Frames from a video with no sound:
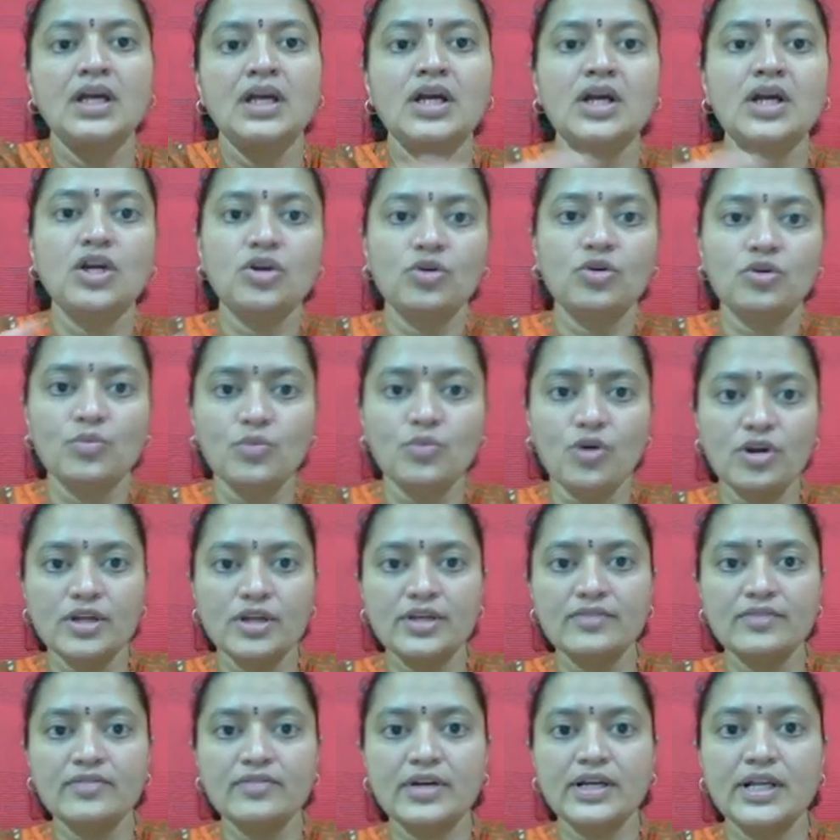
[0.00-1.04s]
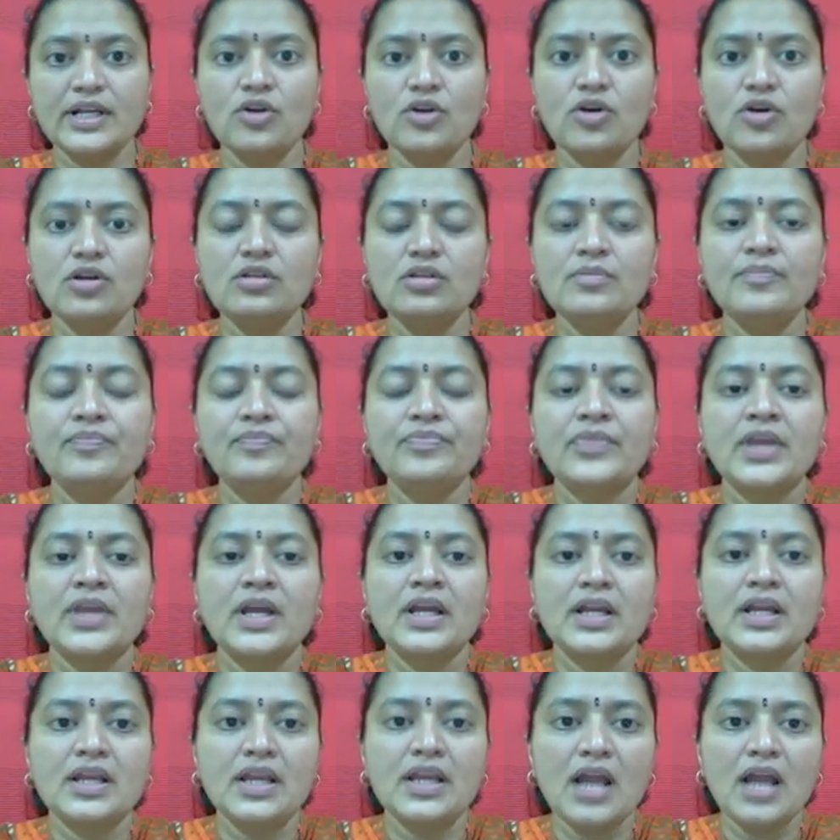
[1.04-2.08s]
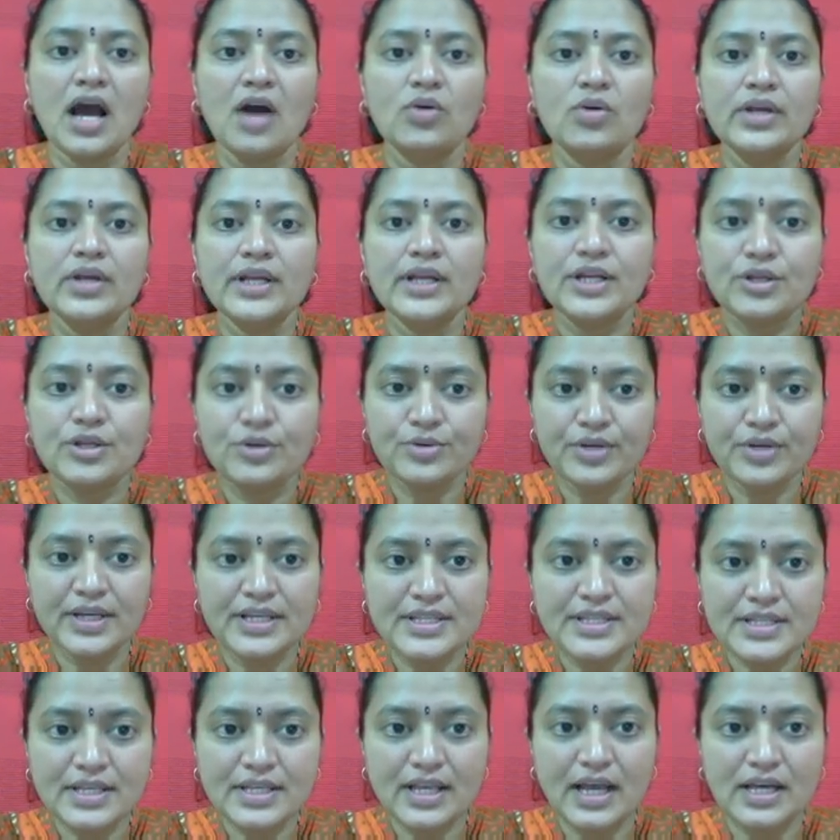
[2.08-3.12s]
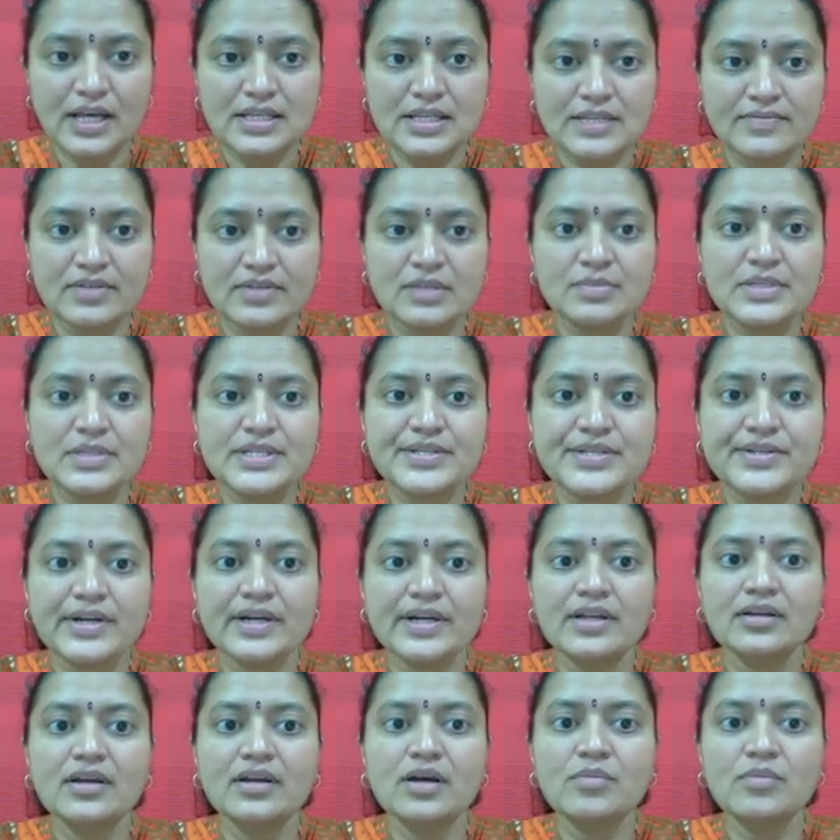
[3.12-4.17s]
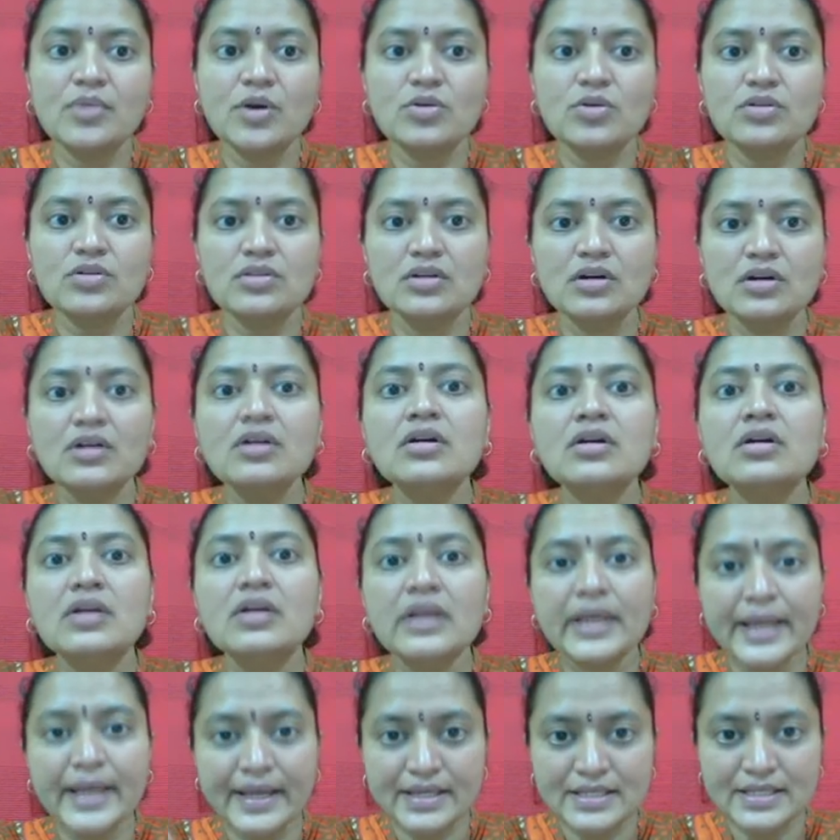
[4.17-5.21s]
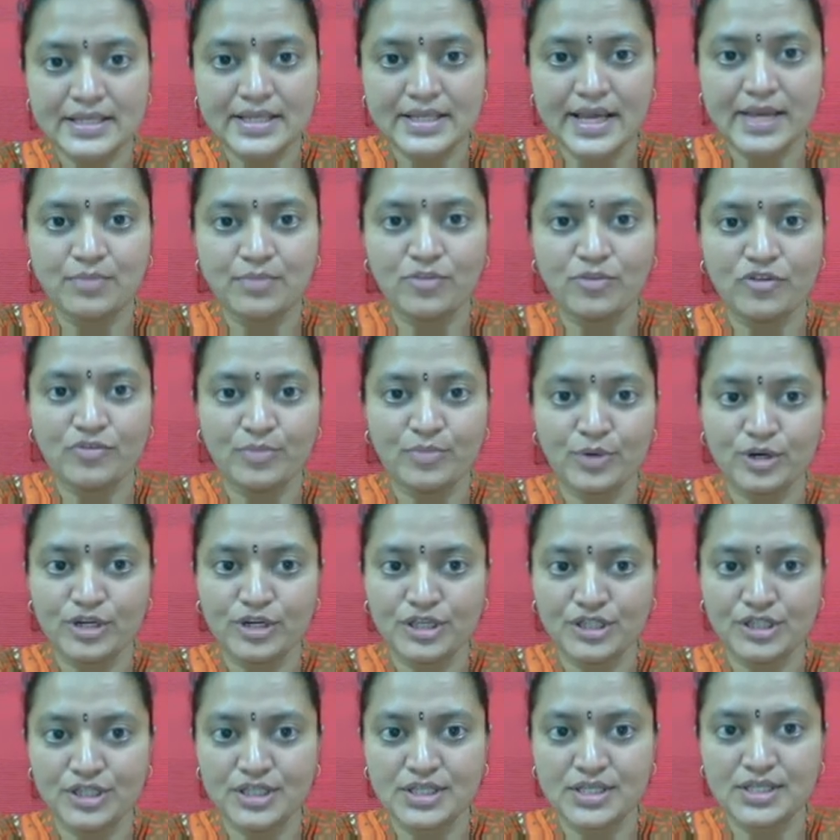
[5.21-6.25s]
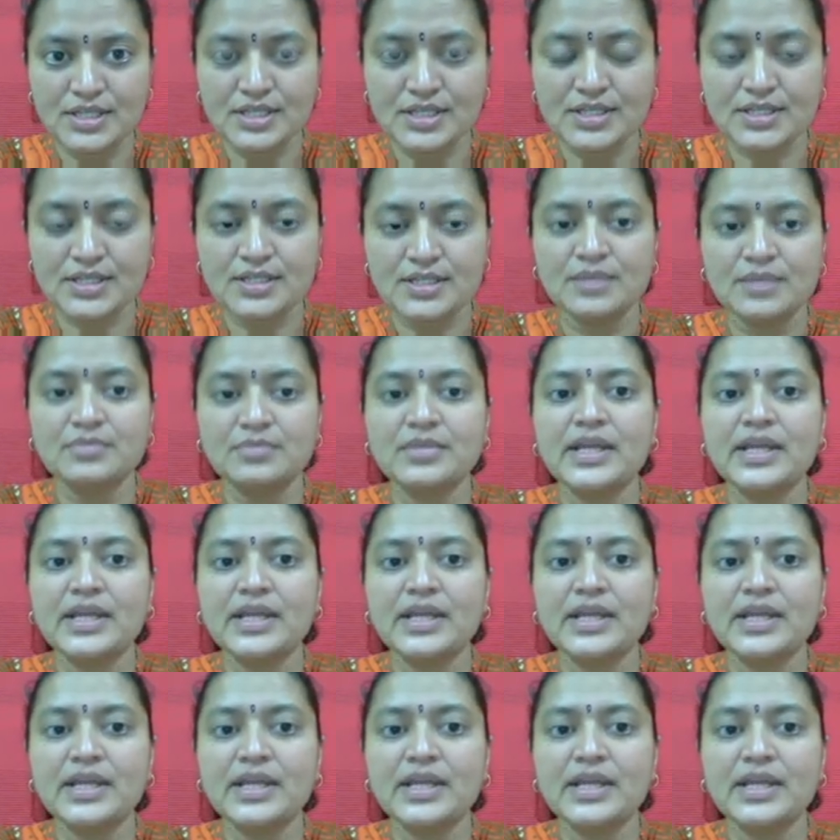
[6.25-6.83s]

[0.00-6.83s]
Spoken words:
Good morning one and all. Now in today's class we'll be studying about the next type of production system,